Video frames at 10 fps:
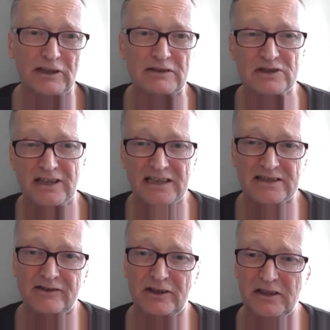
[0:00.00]
It was less
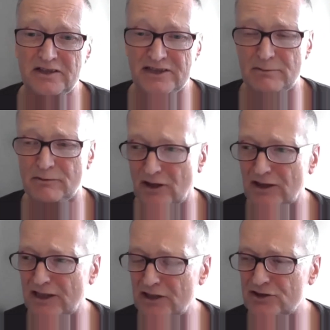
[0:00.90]
of a deep
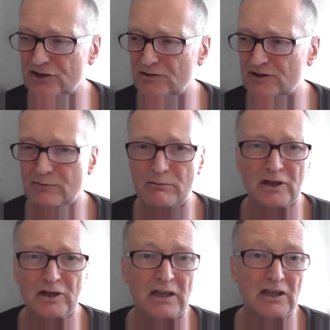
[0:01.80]
lung issue, so we
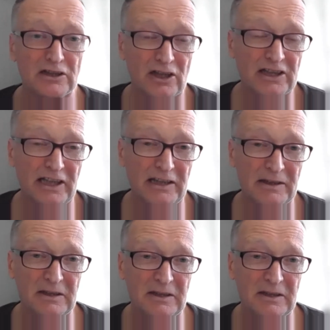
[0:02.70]
were lucky.